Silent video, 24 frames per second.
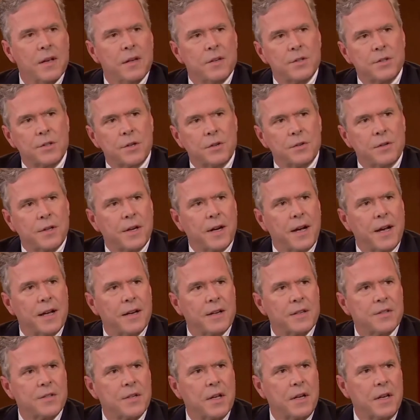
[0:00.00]
showed that I
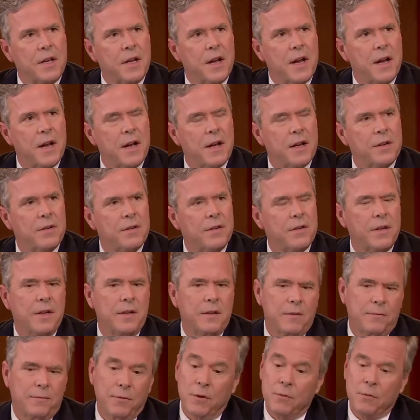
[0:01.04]
had a steady hand,
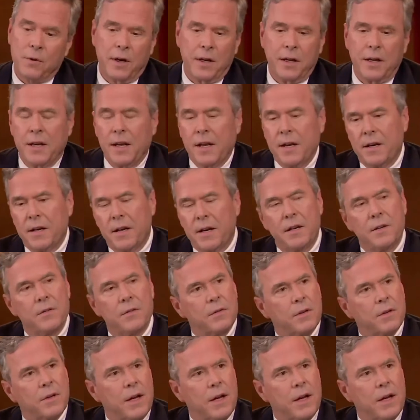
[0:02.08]
and the front-running candidate